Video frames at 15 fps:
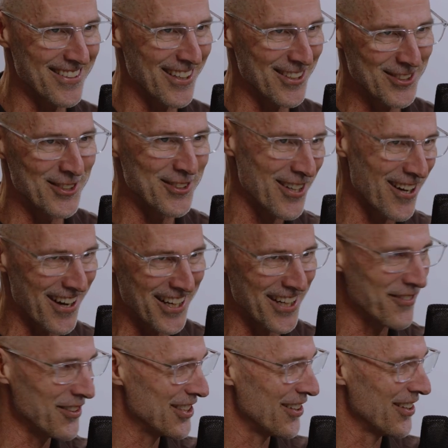Doug's too
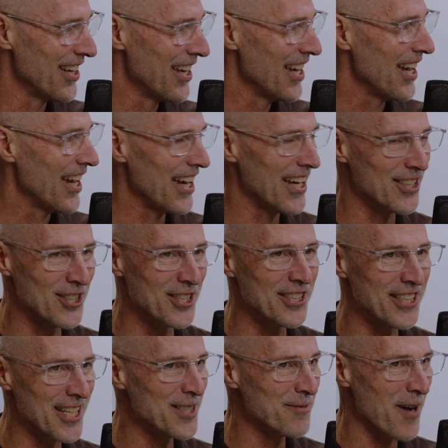talkative. And she
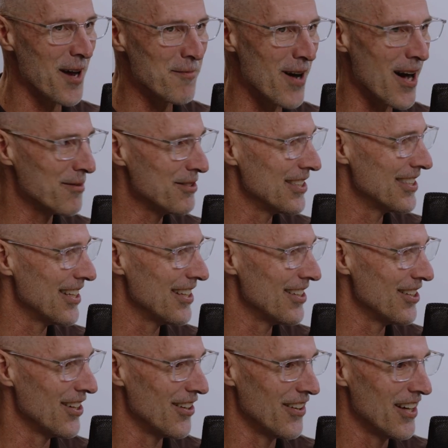said to my mom, she said,
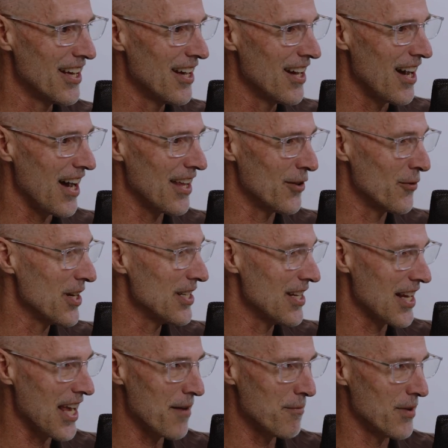you know, the reason
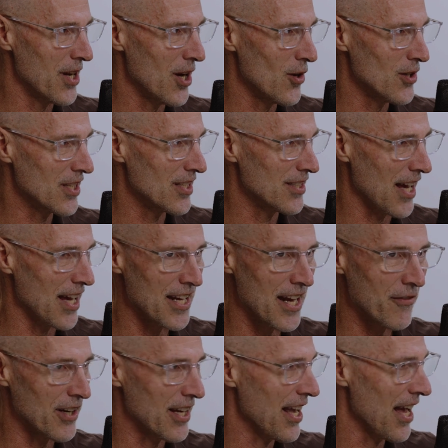I gave him an O is because I
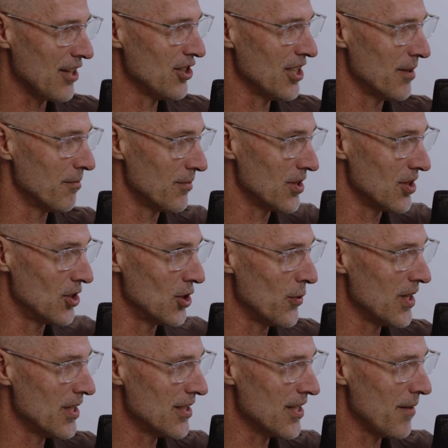never catch him
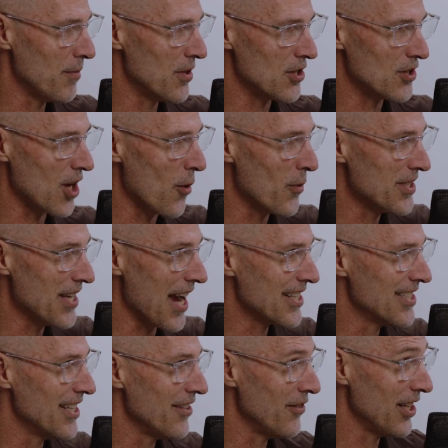doing stuff, but there's always
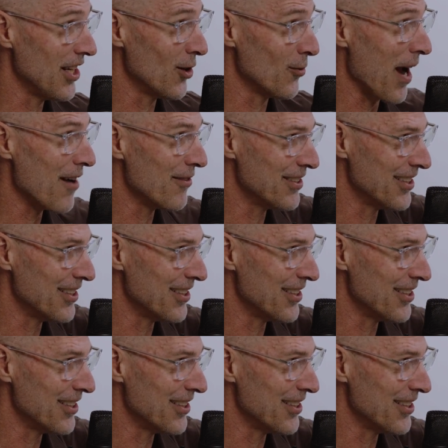activity around